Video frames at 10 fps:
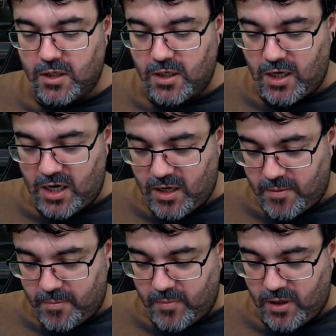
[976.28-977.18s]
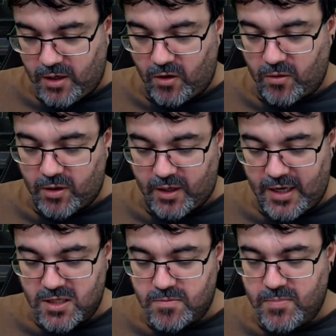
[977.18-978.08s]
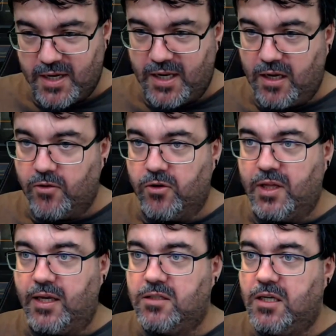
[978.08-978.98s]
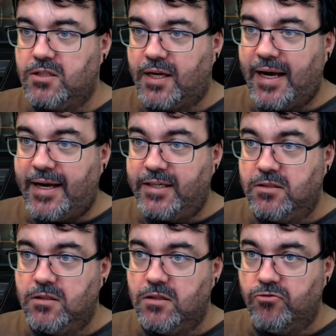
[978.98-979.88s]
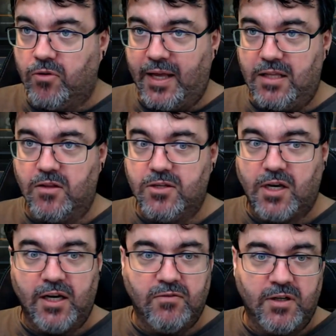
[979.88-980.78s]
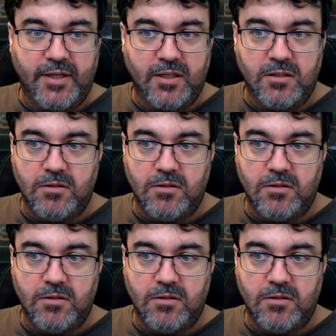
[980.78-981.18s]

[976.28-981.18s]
and I'll get as many other links as I can related to this kind of idea.